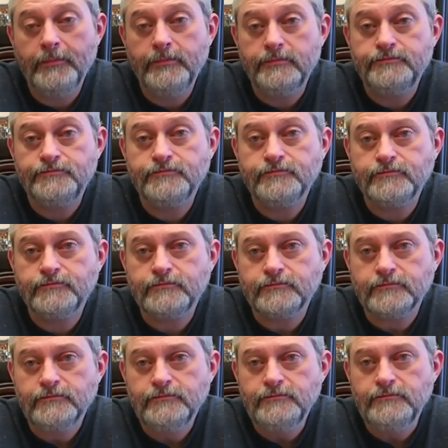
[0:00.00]

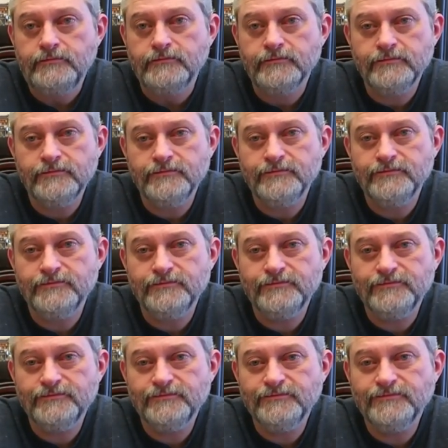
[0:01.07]

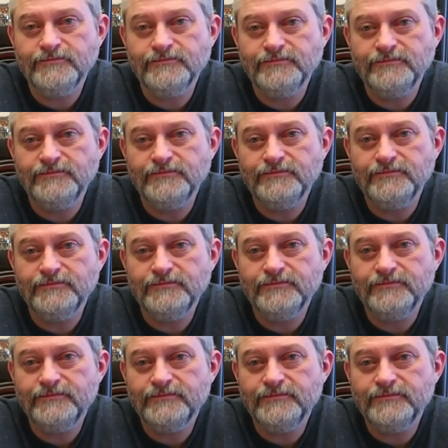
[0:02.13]

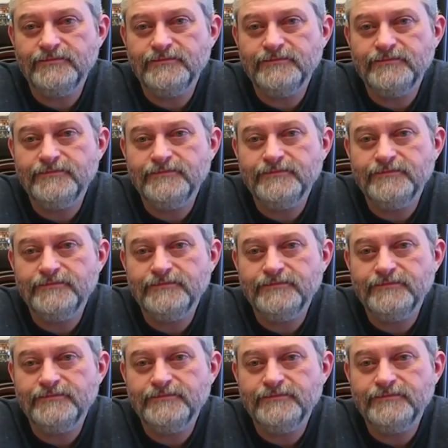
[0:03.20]
(not speaking)